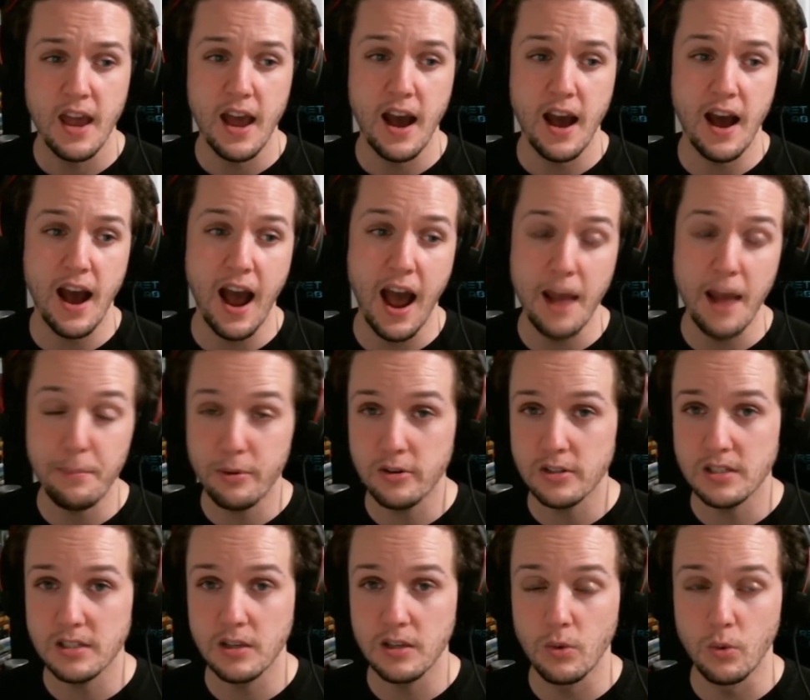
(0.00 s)
I
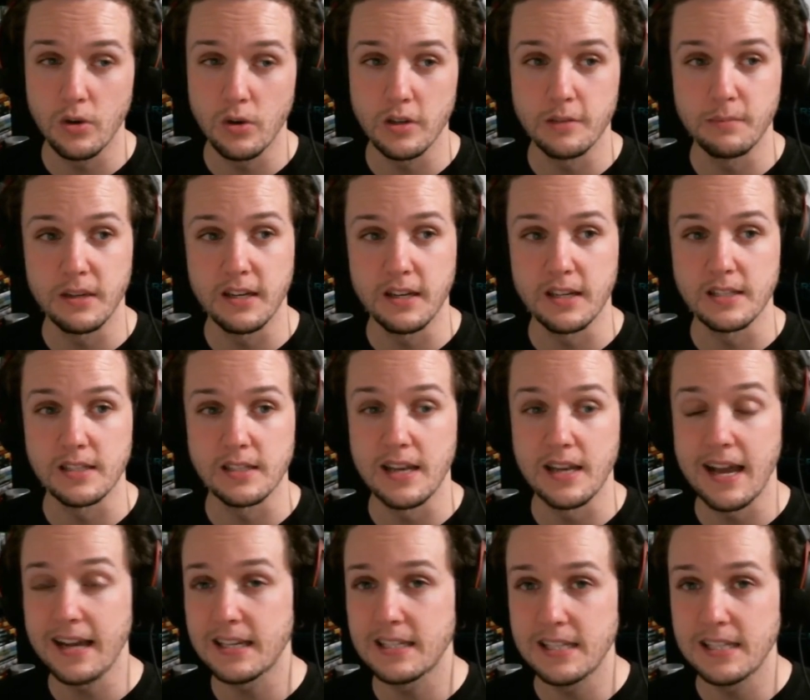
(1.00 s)
personally would, because the
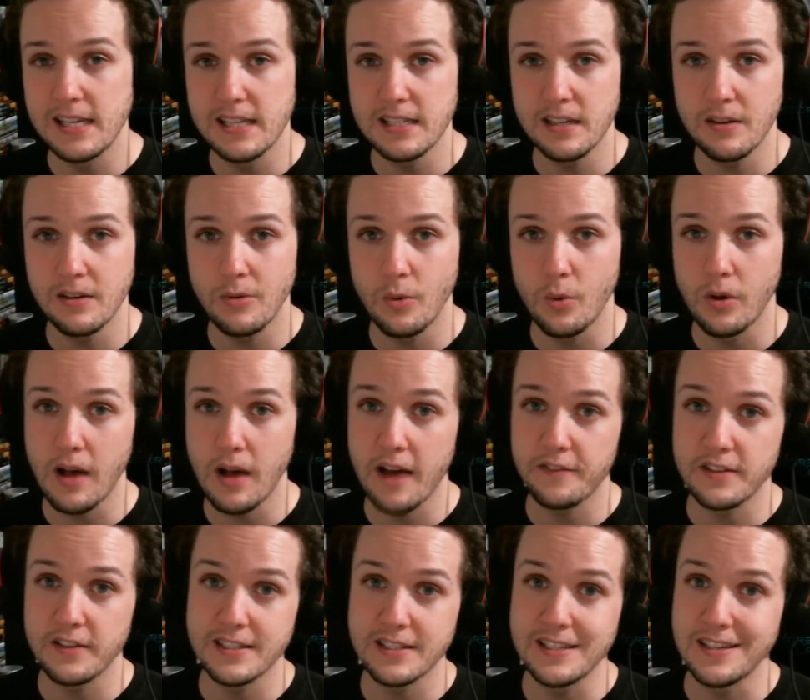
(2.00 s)
next season we'll have
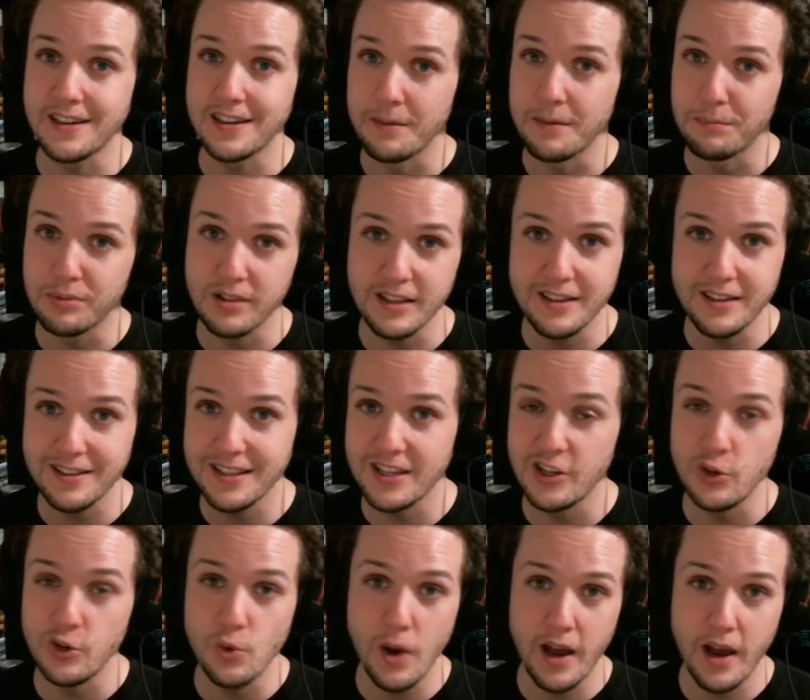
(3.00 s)
to see a completely
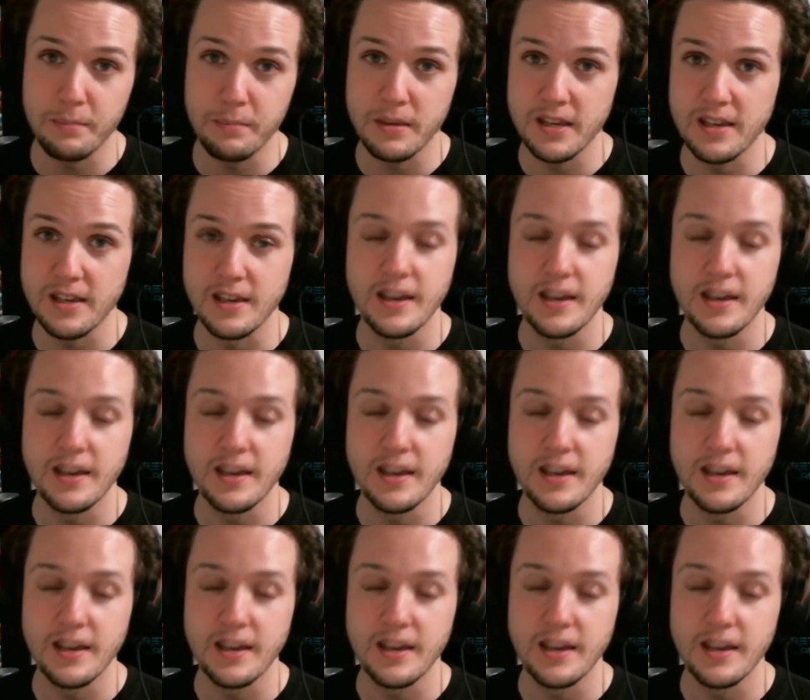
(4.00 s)
new IP,